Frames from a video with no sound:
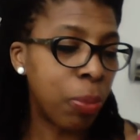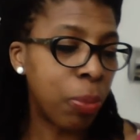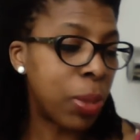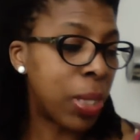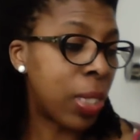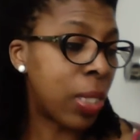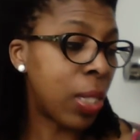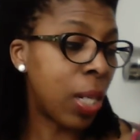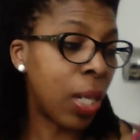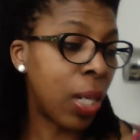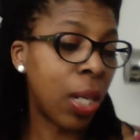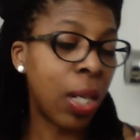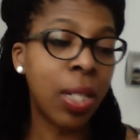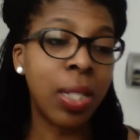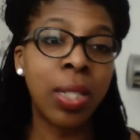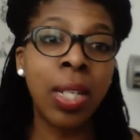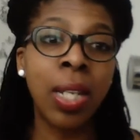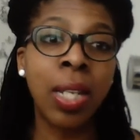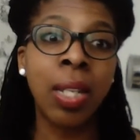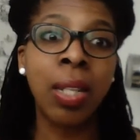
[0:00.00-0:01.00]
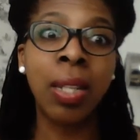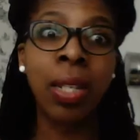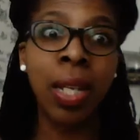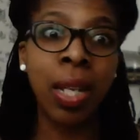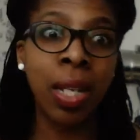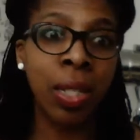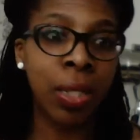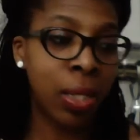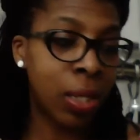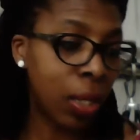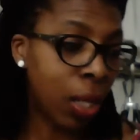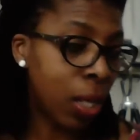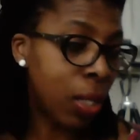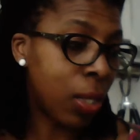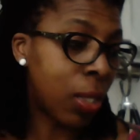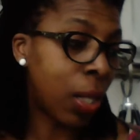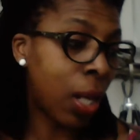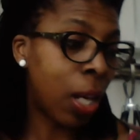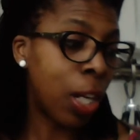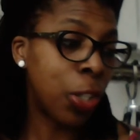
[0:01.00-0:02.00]
seeing it in the
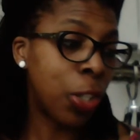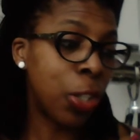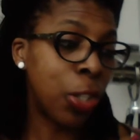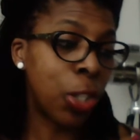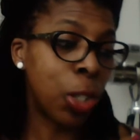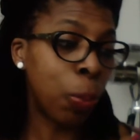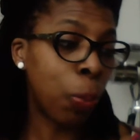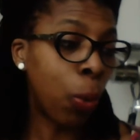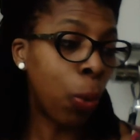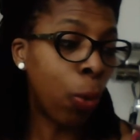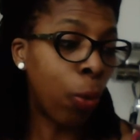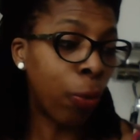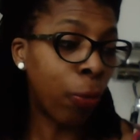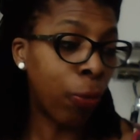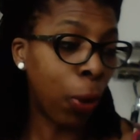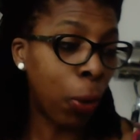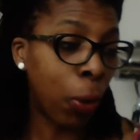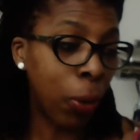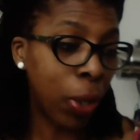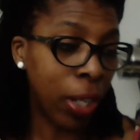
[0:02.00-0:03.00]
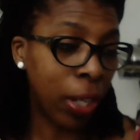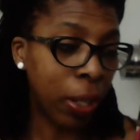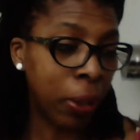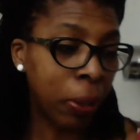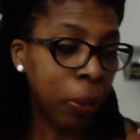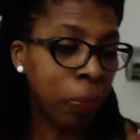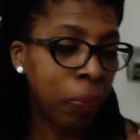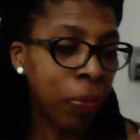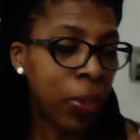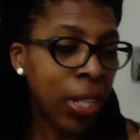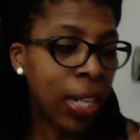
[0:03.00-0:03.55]
estate agent's portfolio,